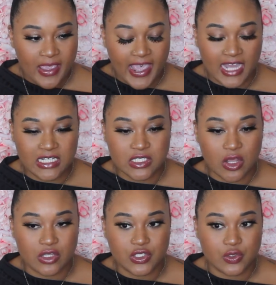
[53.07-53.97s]
and it's
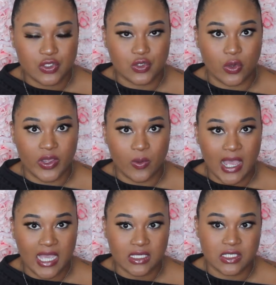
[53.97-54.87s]
also soy
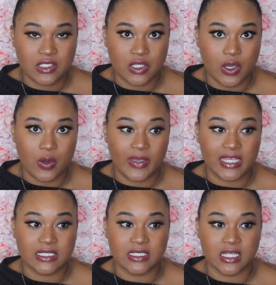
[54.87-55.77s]
wax, so
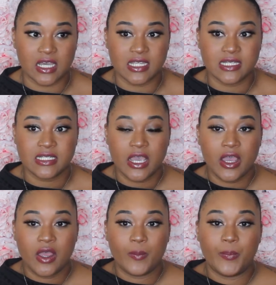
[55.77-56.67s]
it does
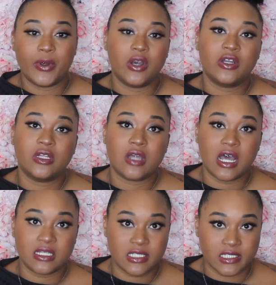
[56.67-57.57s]
burn a
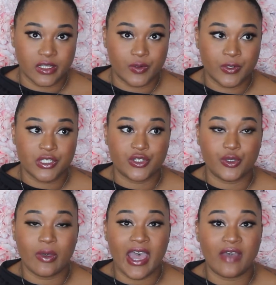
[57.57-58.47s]
lot slower, so
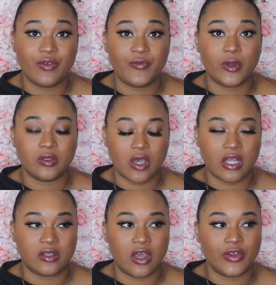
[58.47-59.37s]
you'll have it for a
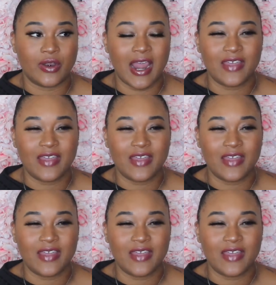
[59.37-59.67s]
lot longer.